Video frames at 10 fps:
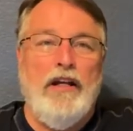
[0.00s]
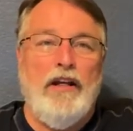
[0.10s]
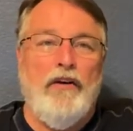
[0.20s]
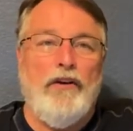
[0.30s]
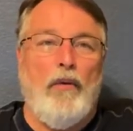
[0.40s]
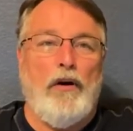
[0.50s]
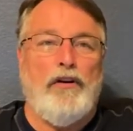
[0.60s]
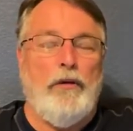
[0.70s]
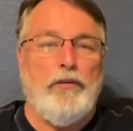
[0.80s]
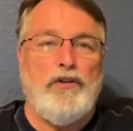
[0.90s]
You know, the water
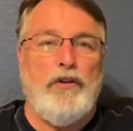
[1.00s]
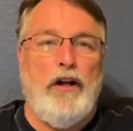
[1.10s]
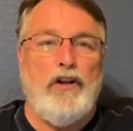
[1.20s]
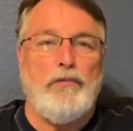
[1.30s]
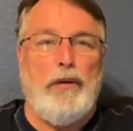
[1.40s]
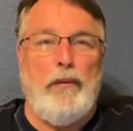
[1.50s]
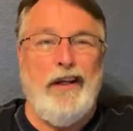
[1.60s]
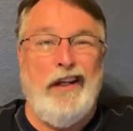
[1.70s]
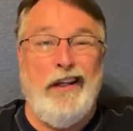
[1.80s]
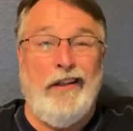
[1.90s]
temperature there is
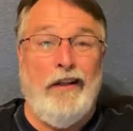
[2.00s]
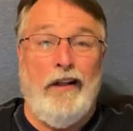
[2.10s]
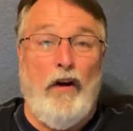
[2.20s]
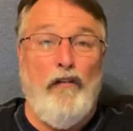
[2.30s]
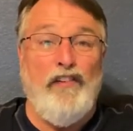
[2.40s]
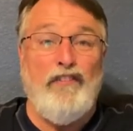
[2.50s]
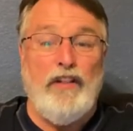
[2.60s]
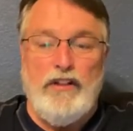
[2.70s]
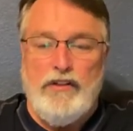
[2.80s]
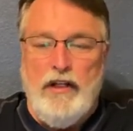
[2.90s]
probably in the low
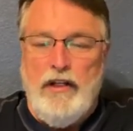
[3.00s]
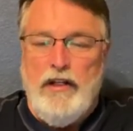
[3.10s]
50s.